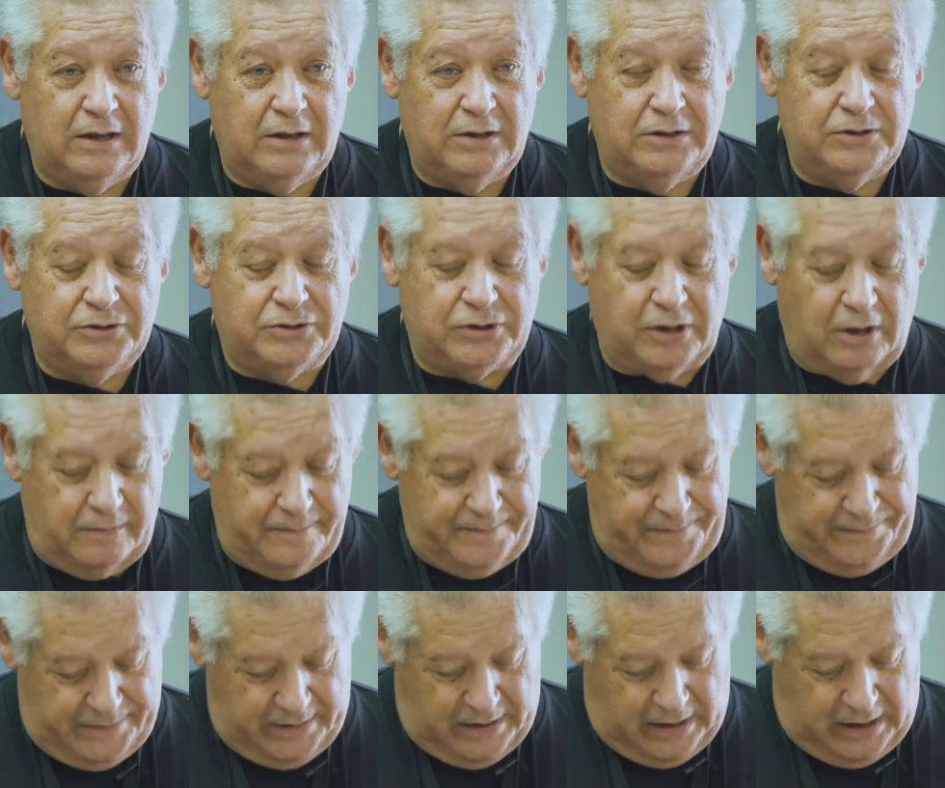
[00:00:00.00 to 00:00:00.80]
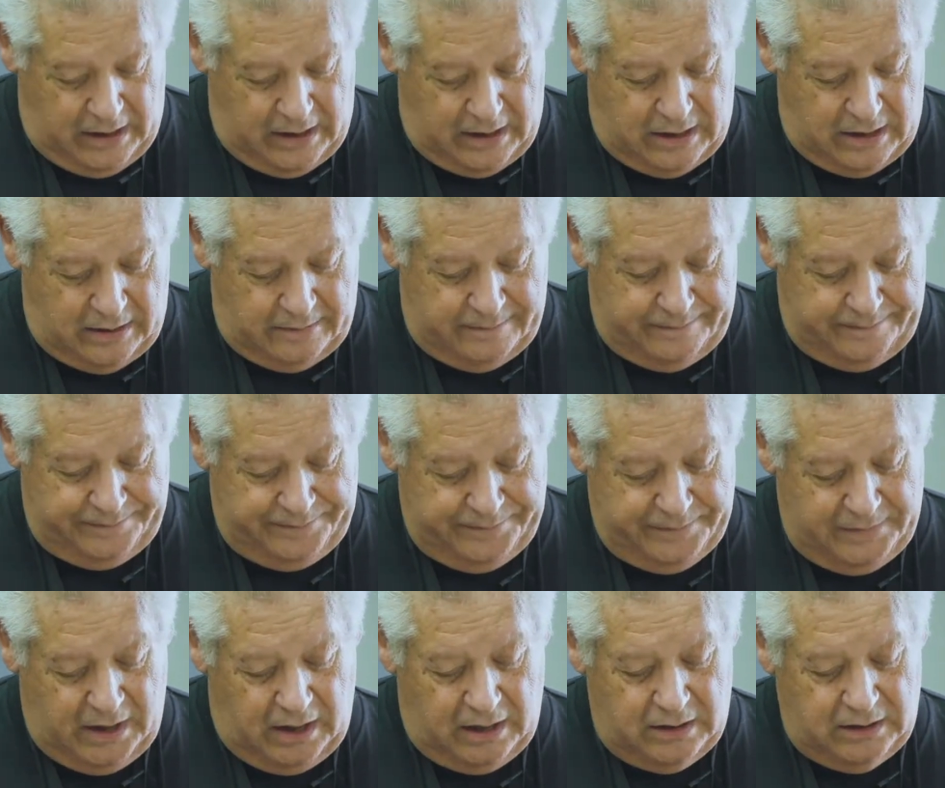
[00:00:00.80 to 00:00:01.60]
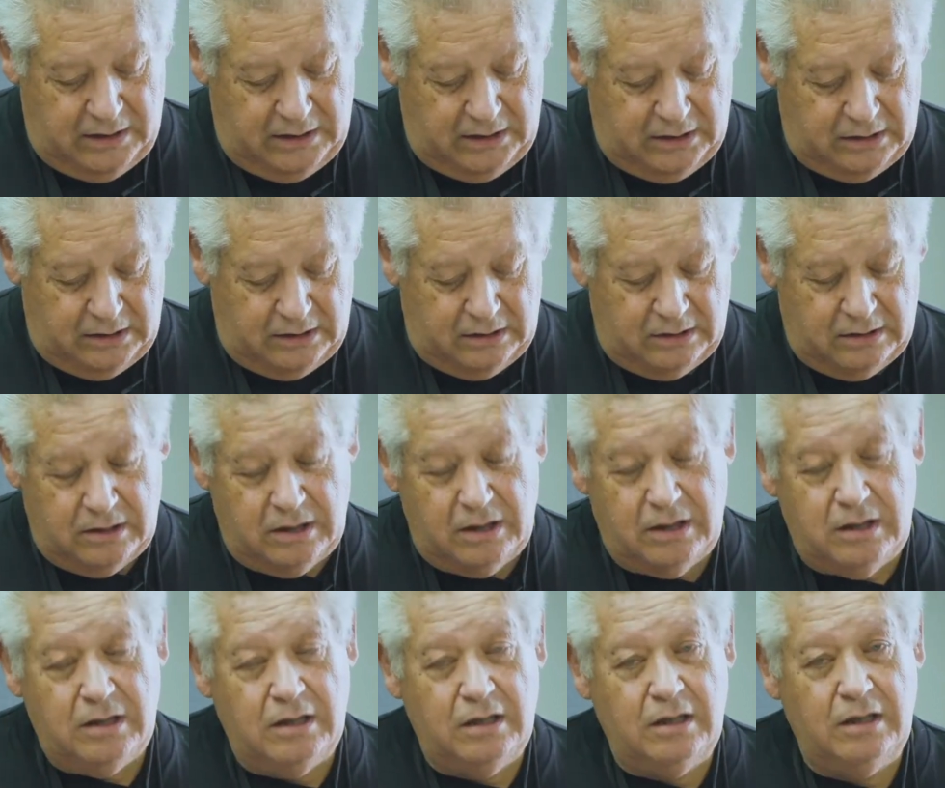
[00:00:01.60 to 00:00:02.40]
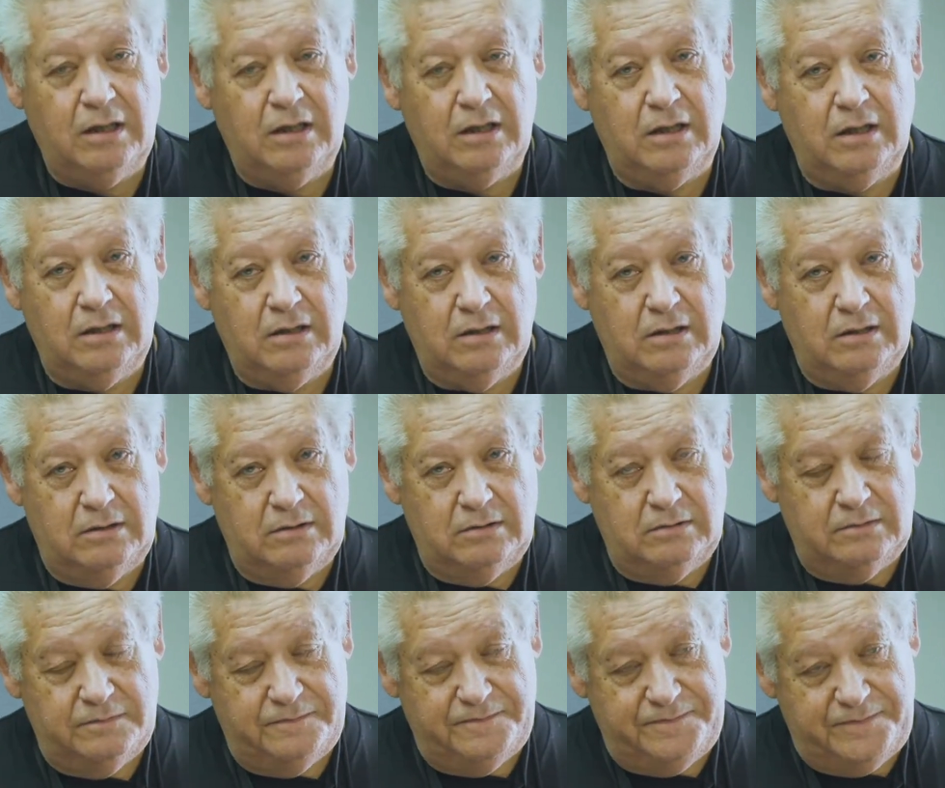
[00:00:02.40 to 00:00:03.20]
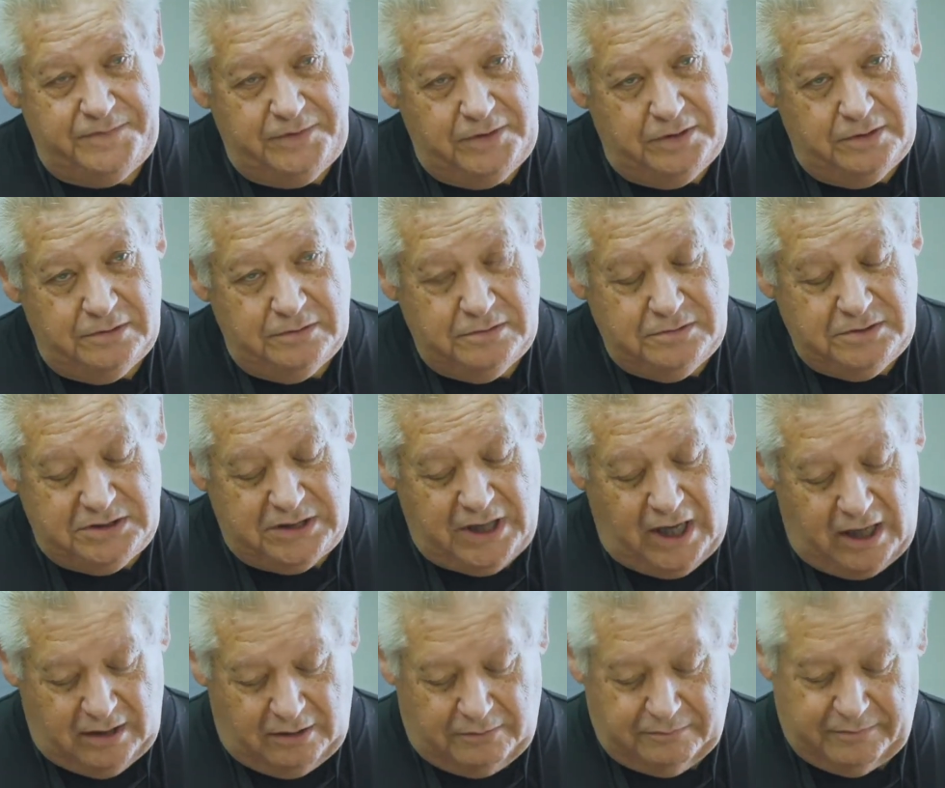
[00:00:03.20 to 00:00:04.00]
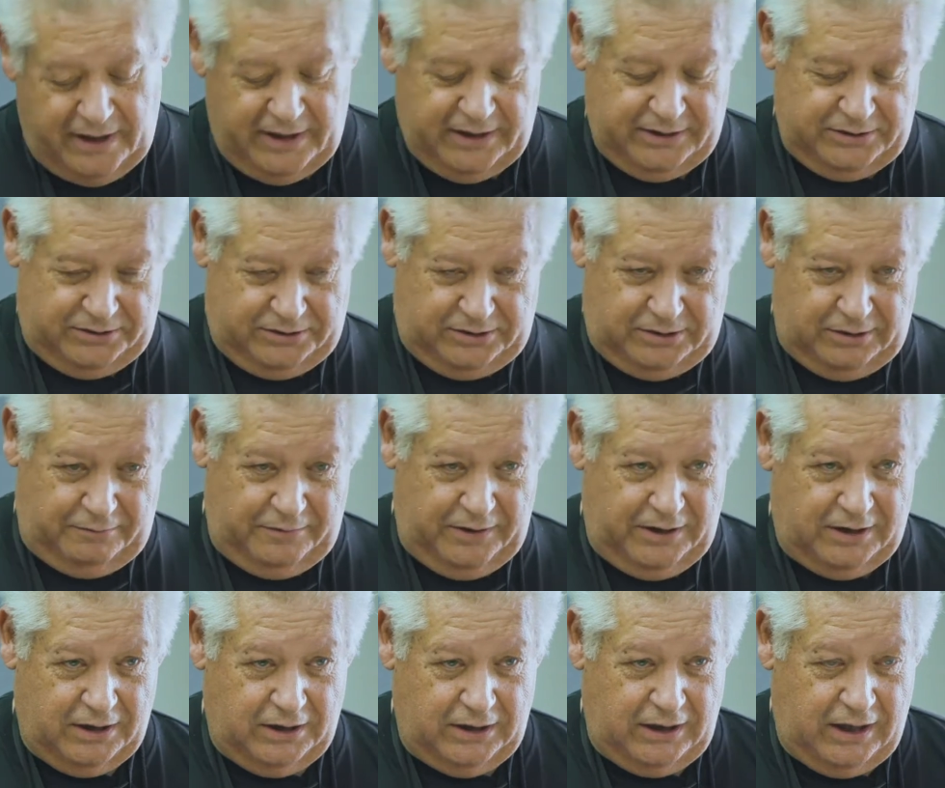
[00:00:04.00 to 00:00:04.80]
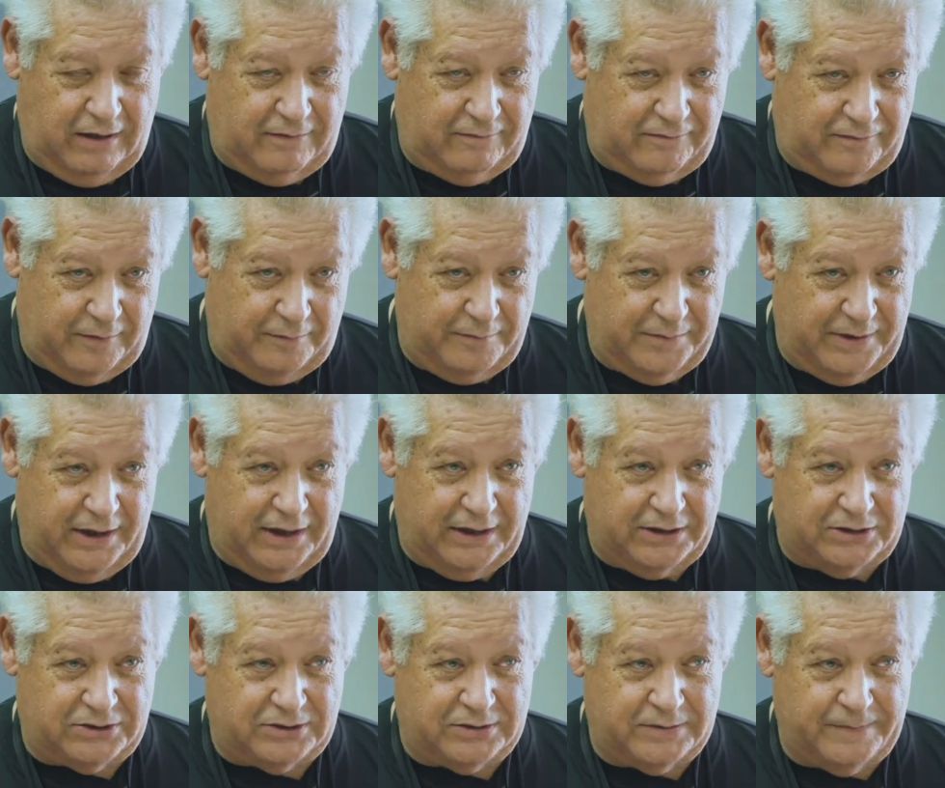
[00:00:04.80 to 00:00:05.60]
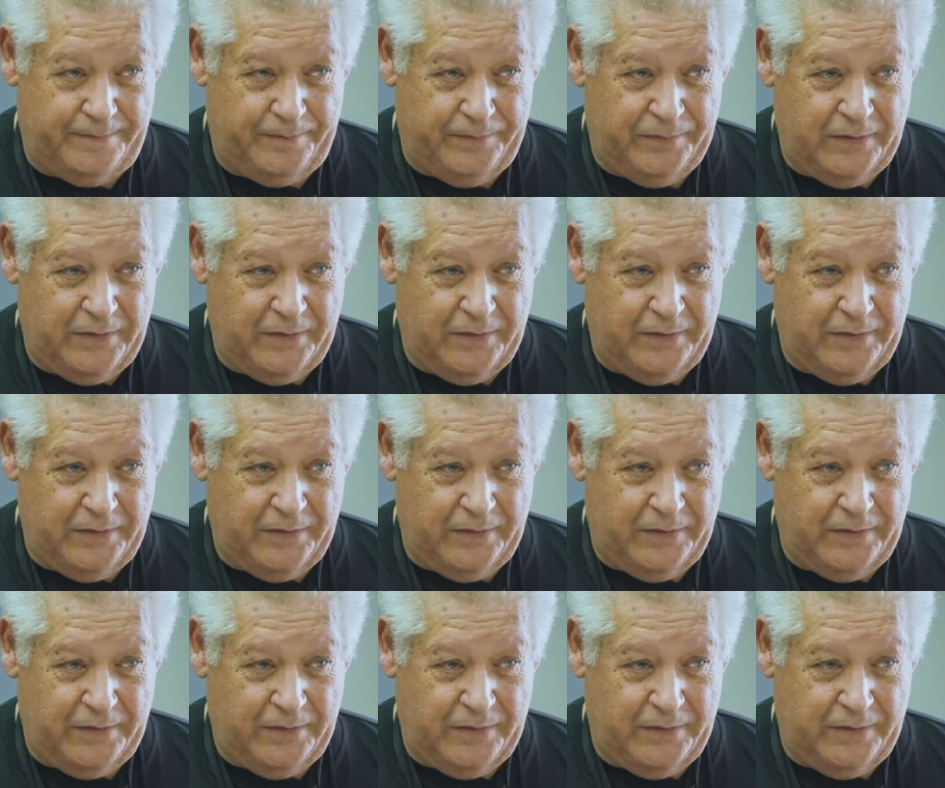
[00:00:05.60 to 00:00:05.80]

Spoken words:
So a little few takeaways that we can get from this.